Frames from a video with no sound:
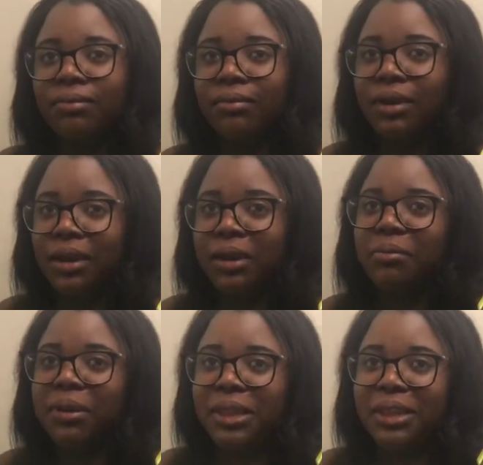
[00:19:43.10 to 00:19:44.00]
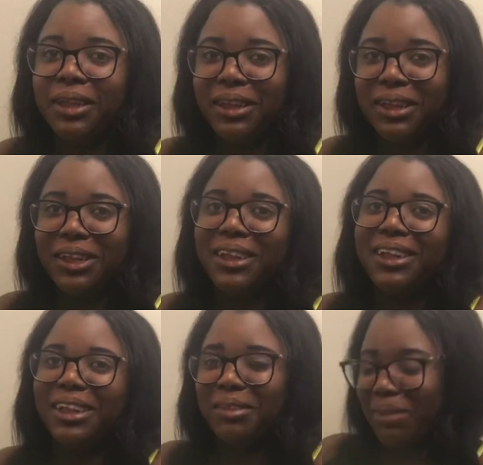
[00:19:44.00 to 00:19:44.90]
None of your business.
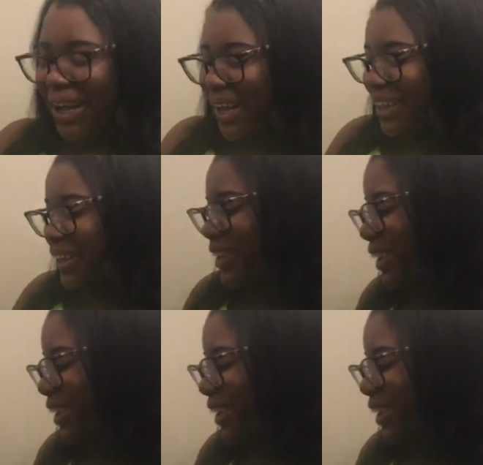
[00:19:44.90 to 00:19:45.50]
That's my answer.